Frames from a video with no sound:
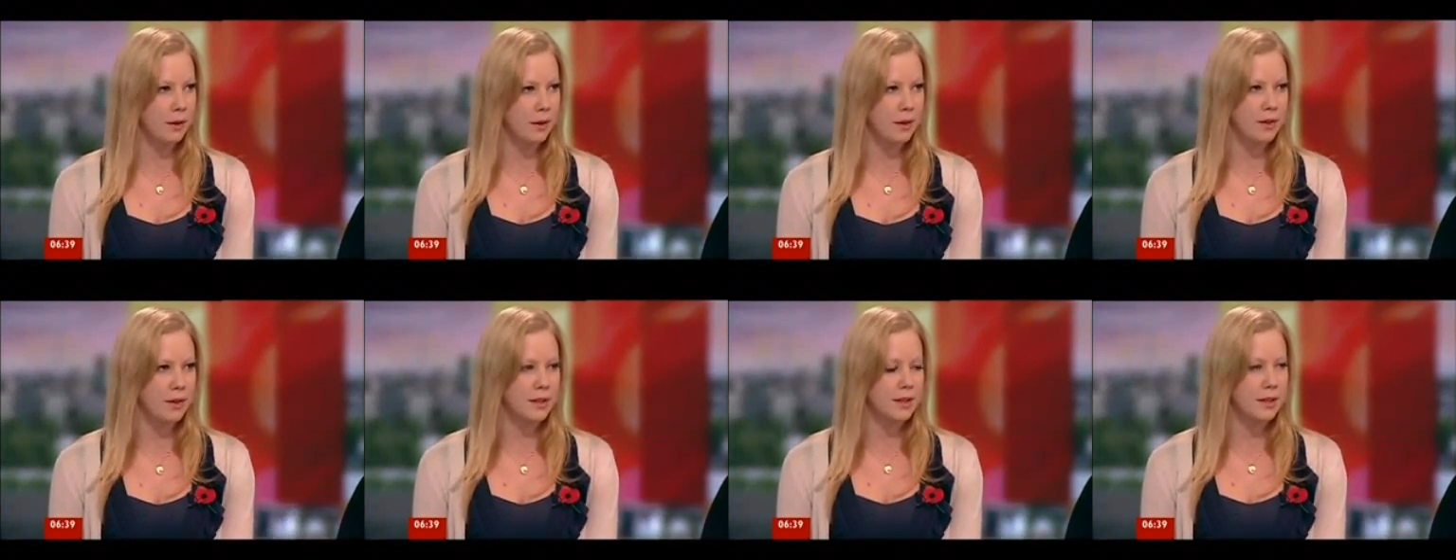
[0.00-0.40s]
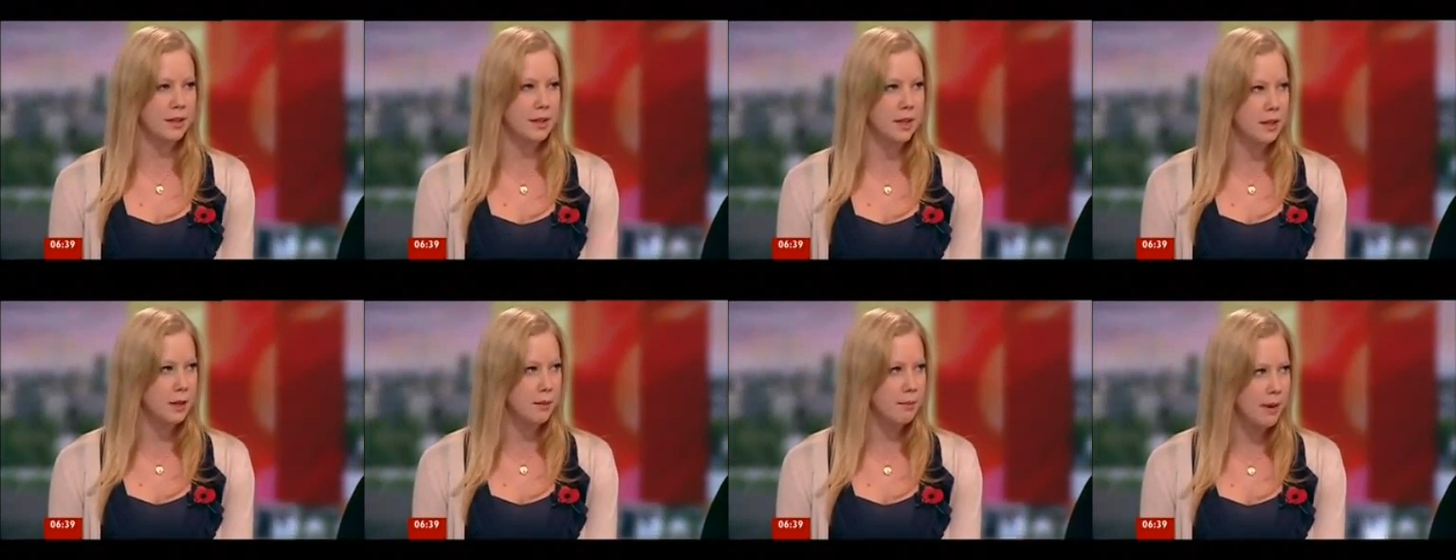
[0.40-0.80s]
that this is
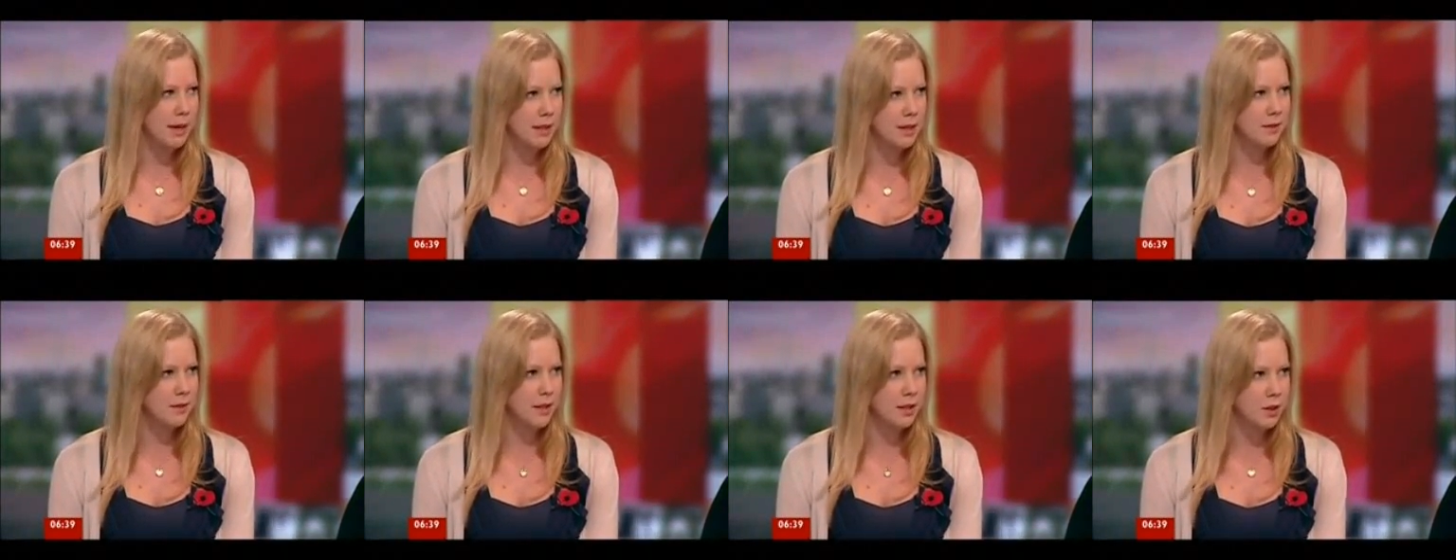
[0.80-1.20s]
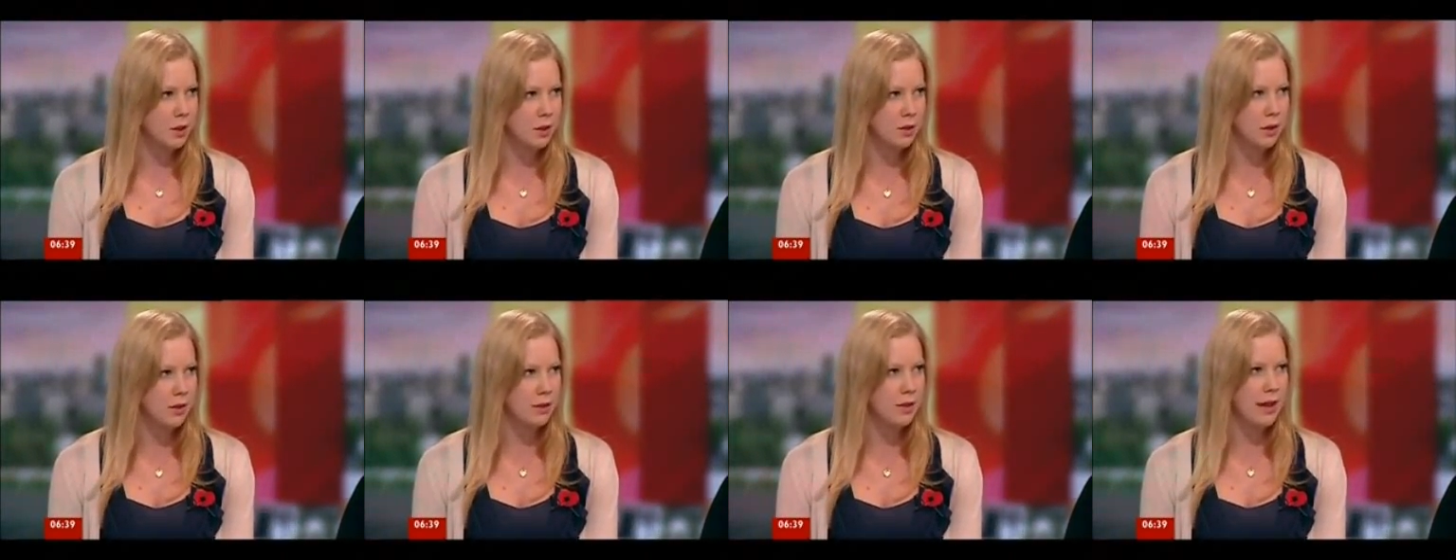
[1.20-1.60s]
such a massive issue
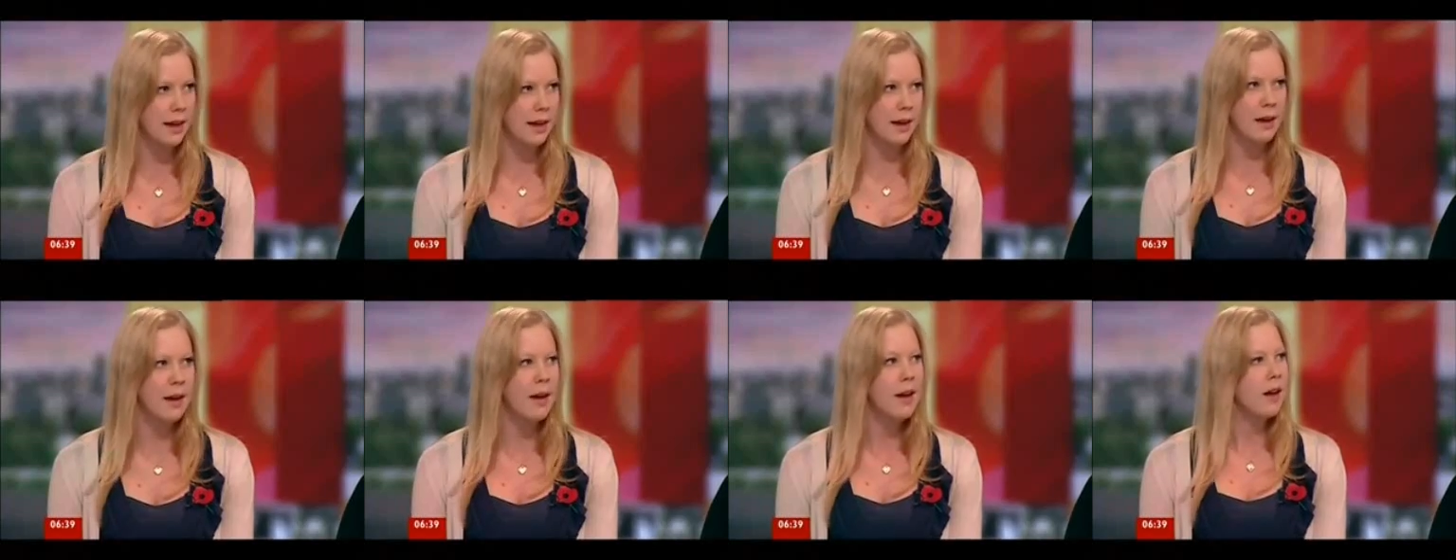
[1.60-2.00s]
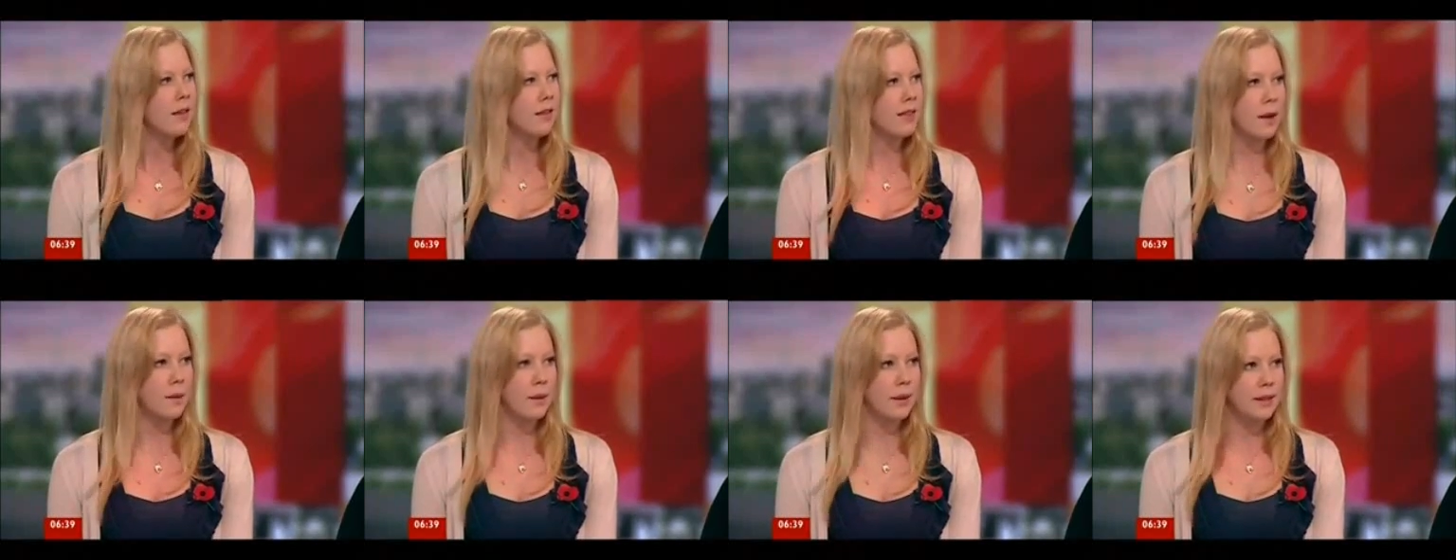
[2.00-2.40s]
that
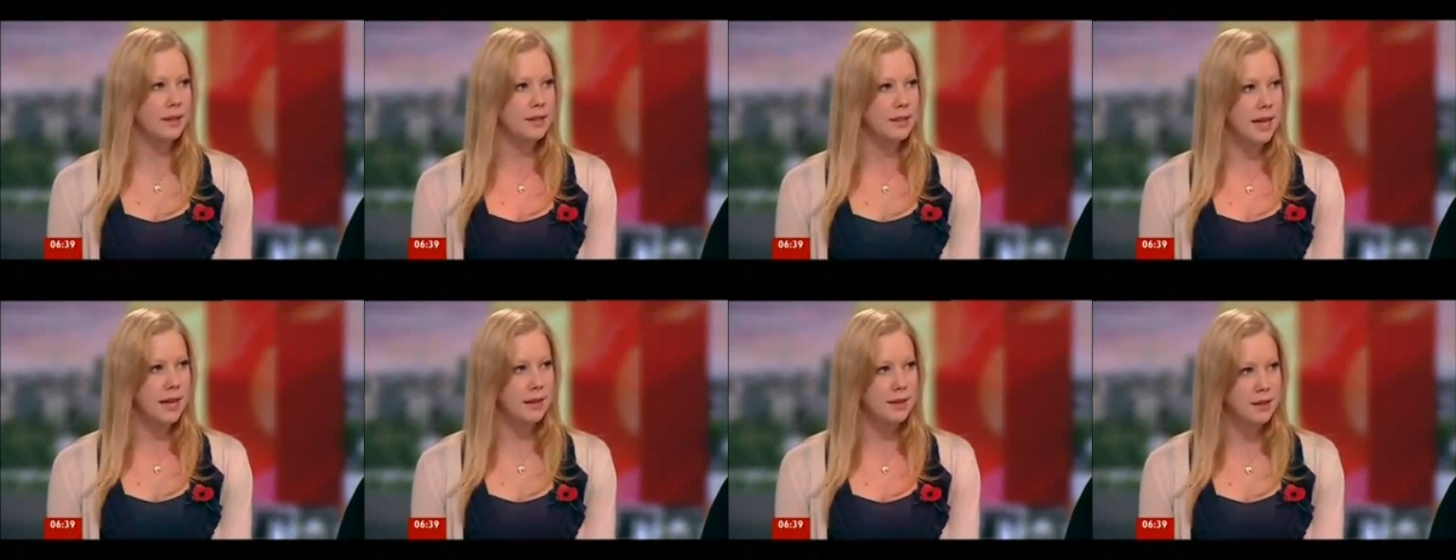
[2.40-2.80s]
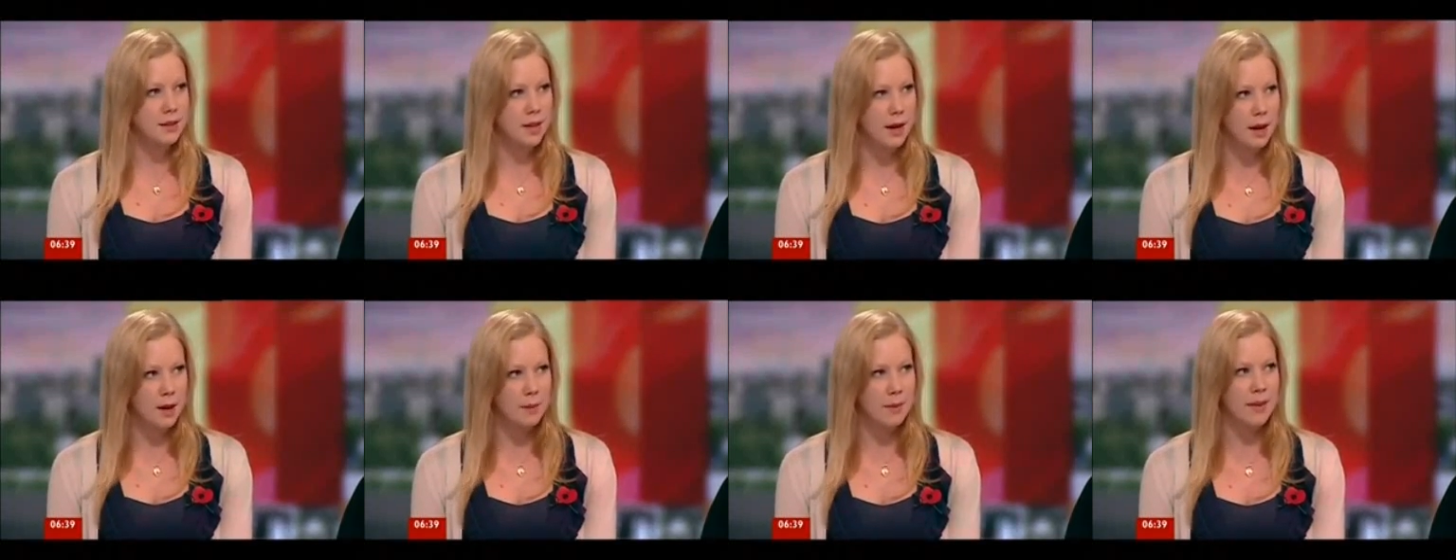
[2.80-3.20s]
they're willing to take the
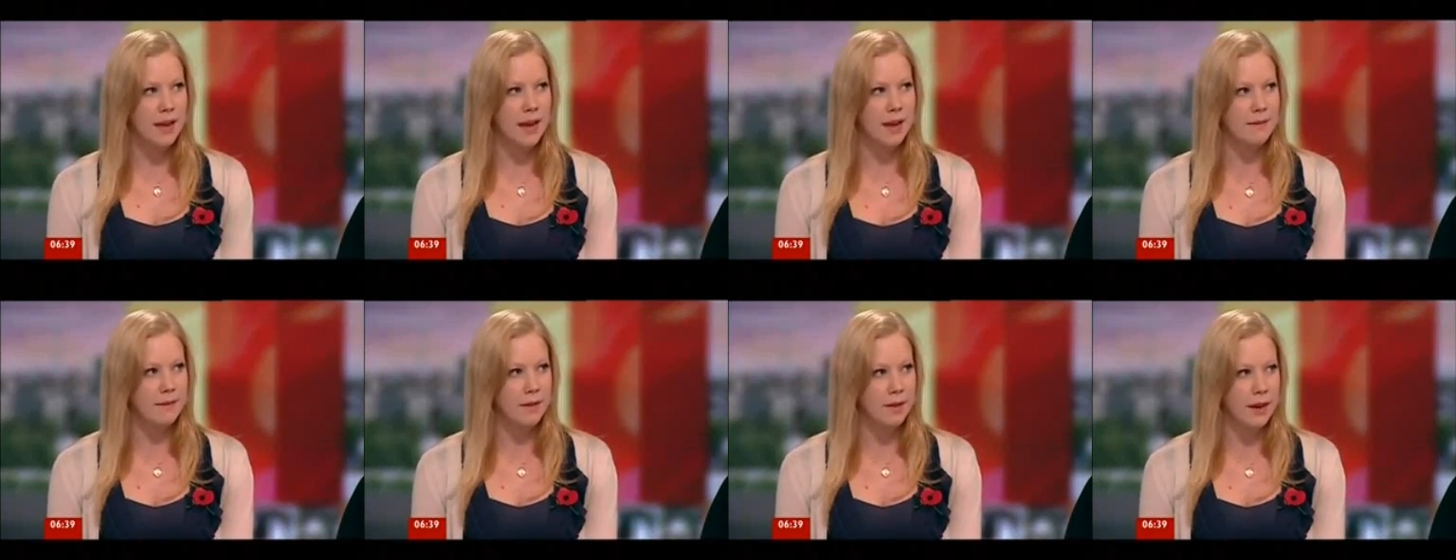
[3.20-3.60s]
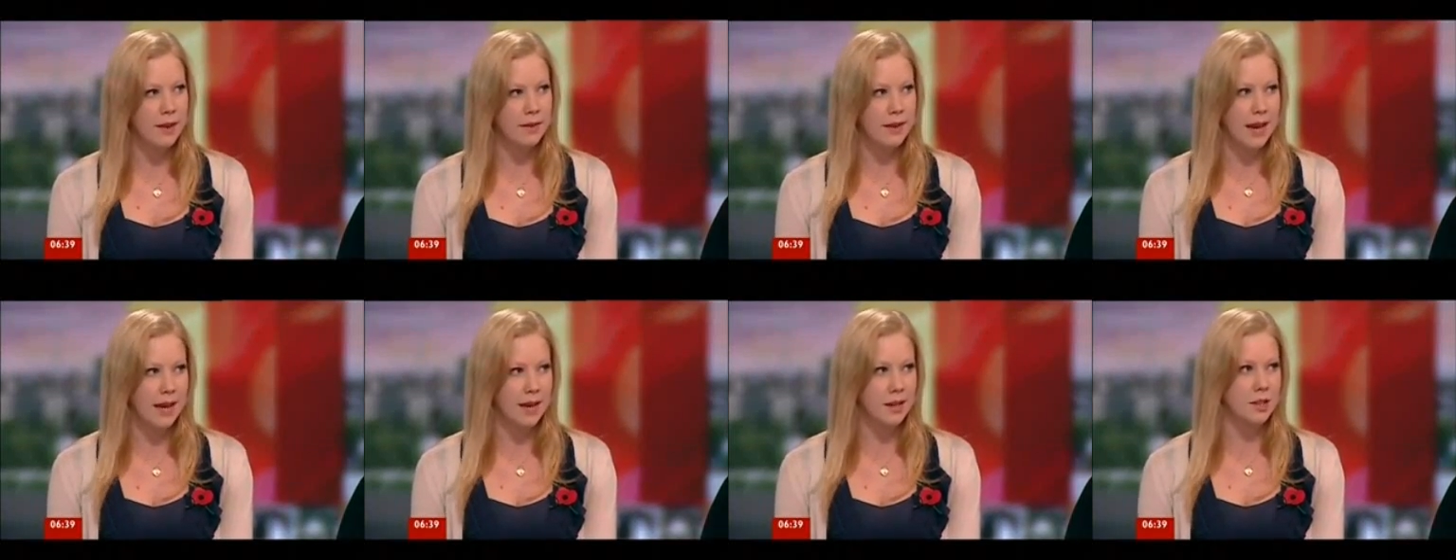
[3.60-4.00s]
time and the effort and
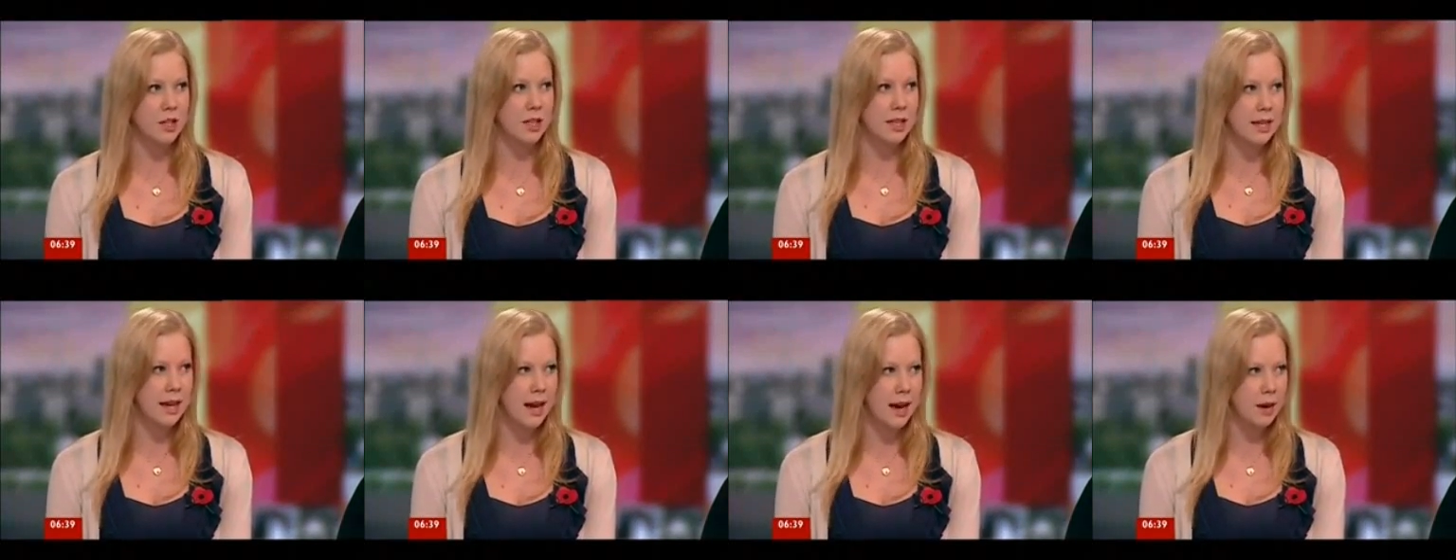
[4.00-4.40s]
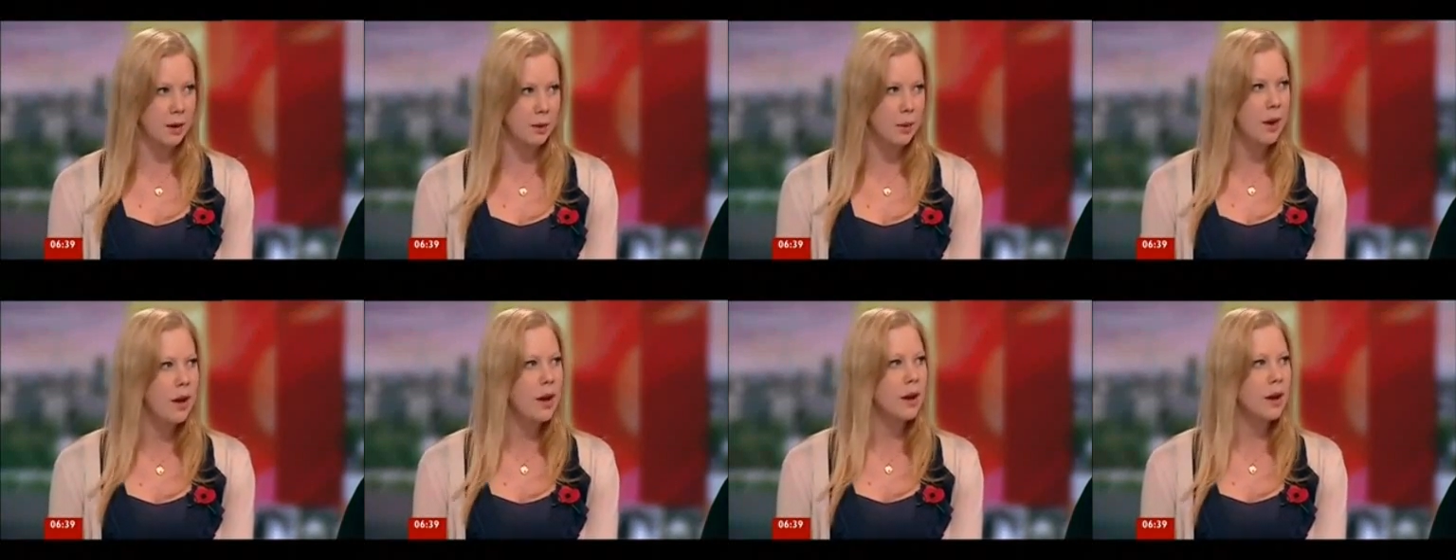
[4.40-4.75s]
the energy now